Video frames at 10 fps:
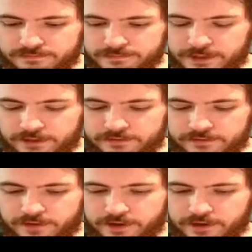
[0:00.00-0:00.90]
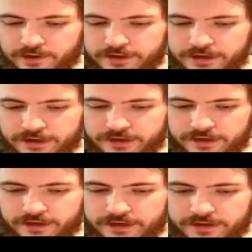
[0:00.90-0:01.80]
Yeah, right on.
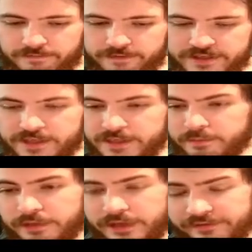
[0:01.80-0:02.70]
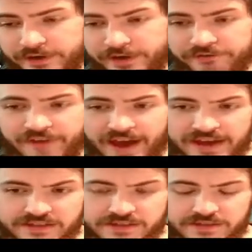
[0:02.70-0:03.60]
And this team played very
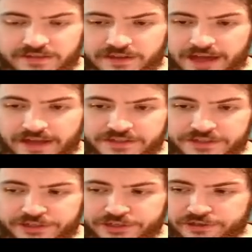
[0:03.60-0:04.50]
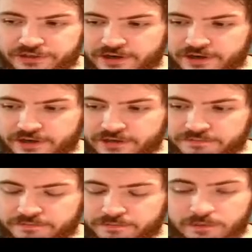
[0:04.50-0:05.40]
fast last year.
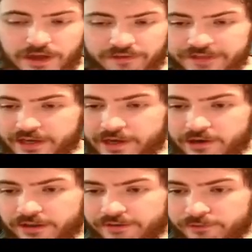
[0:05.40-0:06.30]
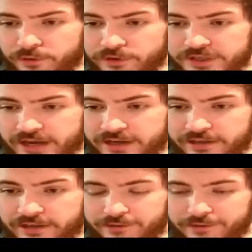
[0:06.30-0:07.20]
Love to get on the forecheck
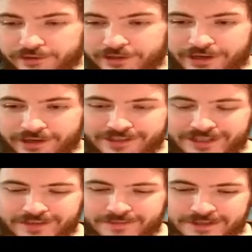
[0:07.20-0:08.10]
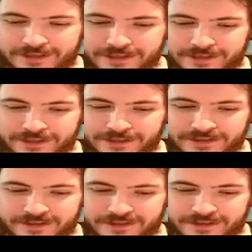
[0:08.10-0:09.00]
and really get in teams'
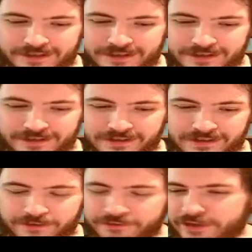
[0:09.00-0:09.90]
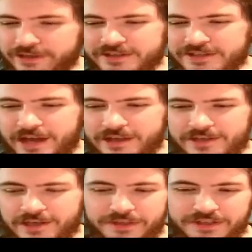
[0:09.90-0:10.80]
kitchens. Do you feel like the style
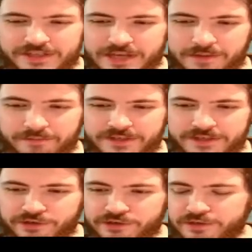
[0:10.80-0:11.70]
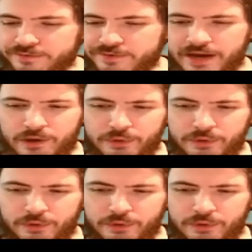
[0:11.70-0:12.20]
is going to be the same this year in terms of how